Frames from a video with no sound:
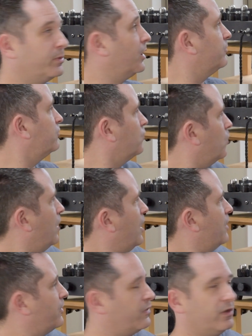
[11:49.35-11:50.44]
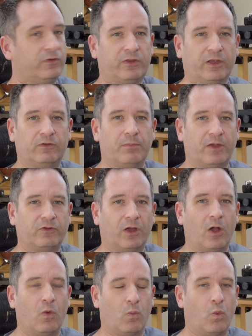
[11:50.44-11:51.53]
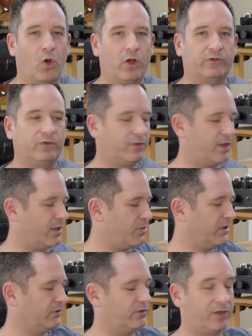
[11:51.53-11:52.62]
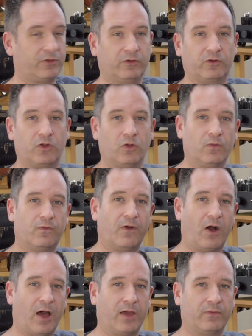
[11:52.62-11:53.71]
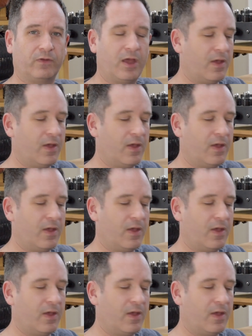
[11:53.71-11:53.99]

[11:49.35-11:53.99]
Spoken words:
but I'm sure that these things measure worse than things like this Q5.